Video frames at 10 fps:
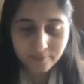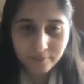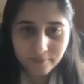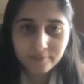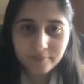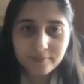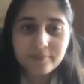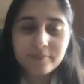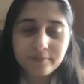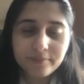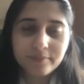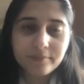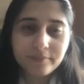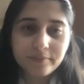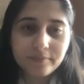
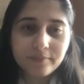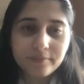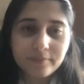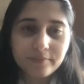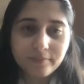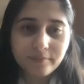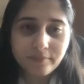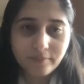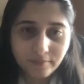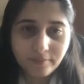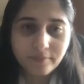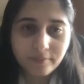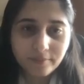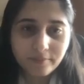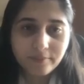
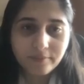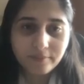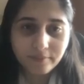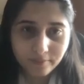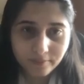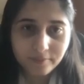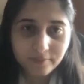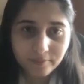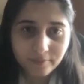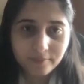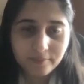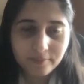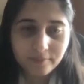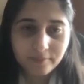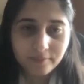
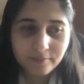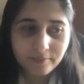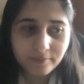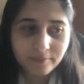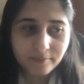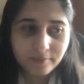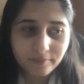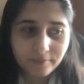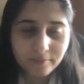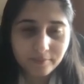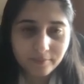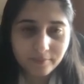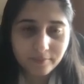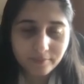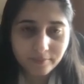
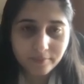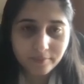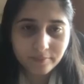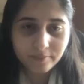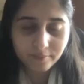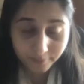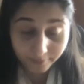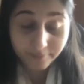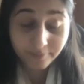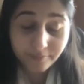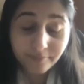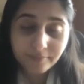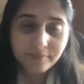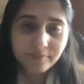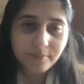
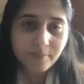(silent)